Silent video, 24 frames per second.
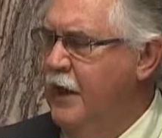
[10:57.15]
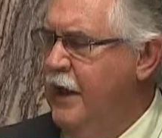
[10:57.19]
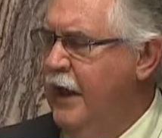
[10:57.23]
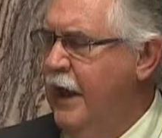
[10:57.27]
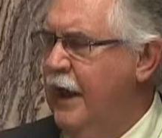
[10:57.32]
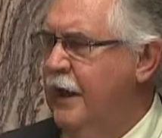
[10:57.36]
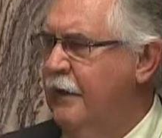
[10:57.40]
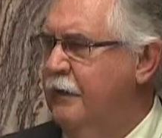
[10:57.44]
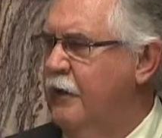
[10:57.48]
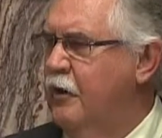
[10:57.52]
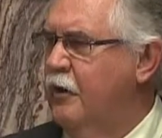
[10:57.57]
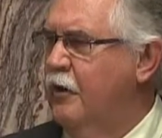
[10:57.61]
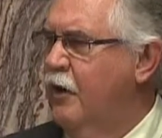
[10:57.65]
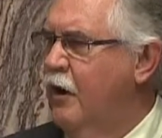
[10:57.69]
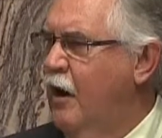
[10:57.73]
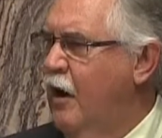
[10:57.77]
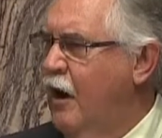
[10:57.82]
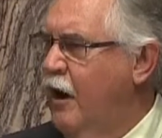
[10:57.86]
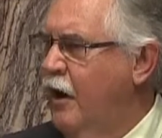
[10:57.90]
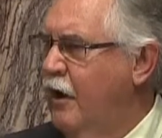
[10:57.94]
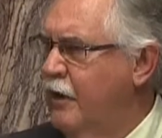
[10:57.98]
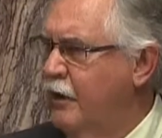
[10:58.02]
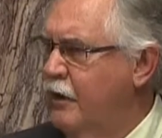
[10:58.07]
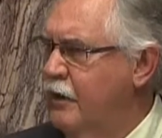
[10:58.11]
And there
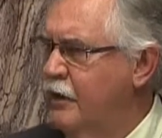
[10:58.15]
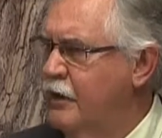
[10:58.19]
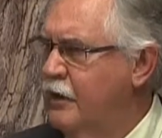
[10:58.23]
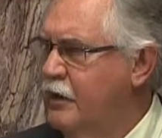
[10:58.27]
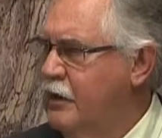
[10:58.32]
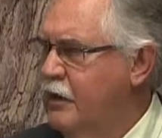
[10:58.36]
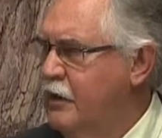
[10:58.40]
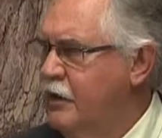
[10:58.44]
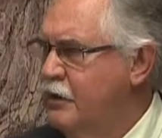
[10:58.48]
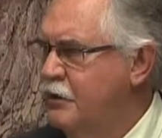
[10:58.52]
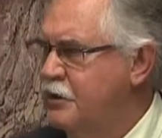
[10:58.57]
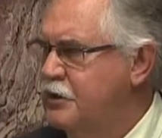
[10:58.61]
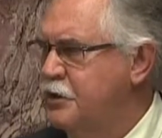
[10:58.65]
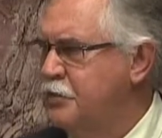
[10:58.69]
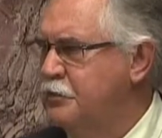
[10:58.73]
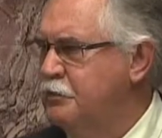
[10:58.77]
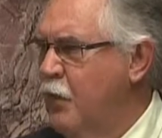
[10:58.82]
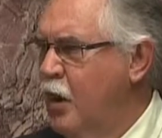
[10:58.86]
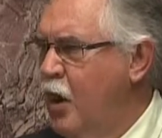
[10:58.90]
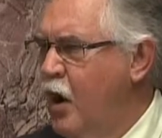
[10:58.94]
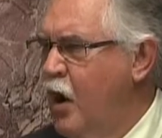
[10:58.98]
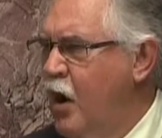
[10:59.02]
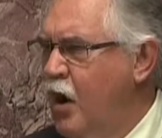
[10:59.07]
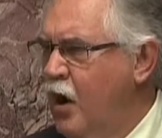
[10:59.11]
are
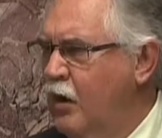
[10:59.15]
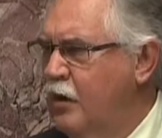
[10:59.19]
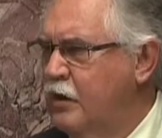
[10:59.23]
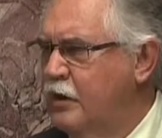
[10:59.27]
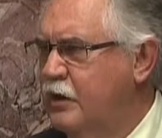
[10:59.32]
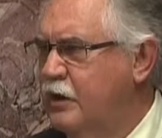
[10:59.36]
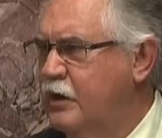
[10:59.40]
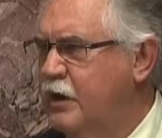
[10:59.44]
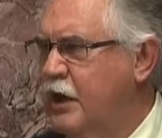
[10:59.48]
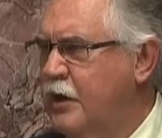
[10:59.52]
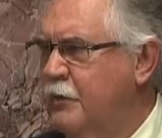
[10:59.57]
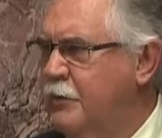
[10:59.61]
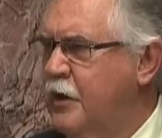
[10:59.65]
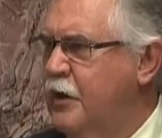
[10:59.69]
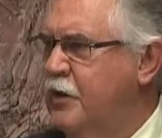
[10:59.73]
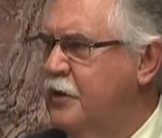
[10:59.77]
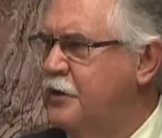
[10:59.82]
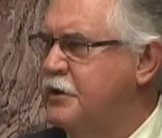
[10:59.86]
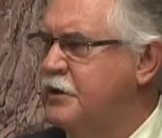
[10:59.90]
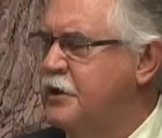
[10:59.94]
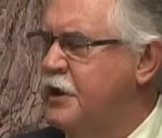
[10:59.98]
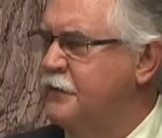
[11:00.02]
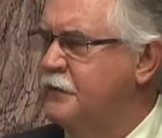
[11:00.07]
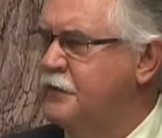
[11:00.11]
small
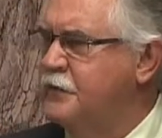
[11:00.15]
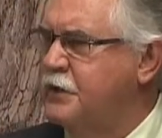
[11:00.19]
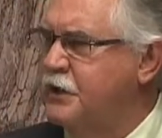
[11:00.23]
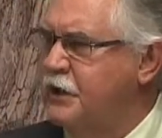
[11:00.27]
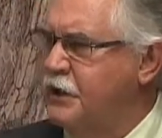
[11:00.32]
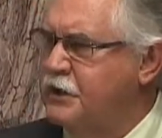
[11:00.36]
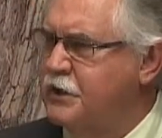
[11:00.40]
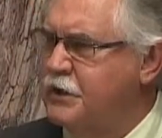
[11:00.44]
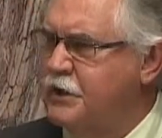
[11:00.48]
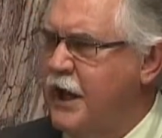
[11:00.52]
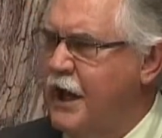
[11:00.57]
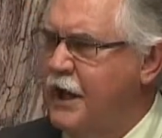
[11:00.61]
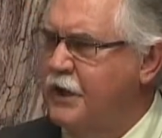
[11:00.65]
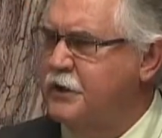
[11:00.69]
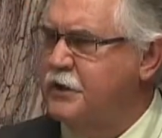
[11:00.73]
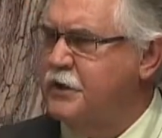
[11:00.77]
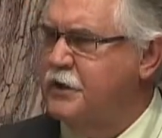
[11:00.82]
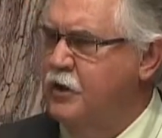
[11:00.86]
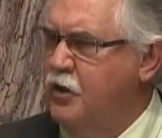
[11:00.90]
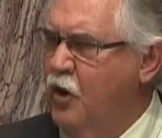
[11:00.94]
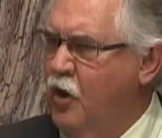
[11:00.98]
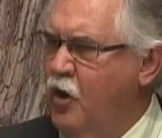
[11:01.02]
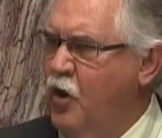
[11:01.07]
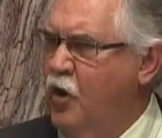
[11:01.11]
glimmers of success
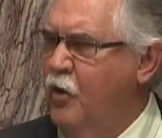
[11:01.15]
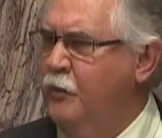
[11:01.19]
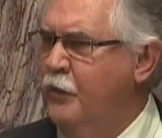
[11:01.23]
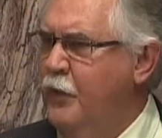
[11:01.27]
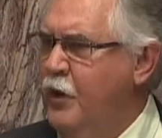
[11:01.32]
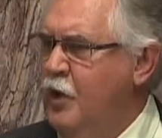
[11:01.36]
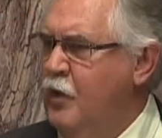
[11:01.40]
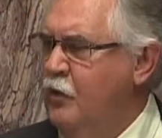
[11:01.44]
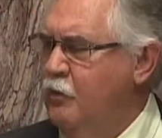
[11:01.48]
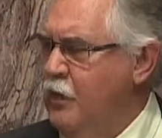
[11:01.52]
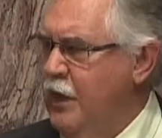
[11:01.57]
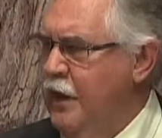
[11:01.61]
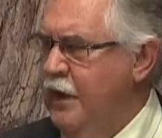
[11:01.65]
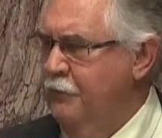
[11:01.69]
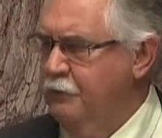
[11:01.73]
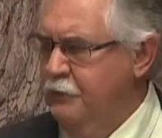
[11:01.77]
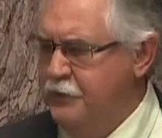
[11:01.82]
and hope when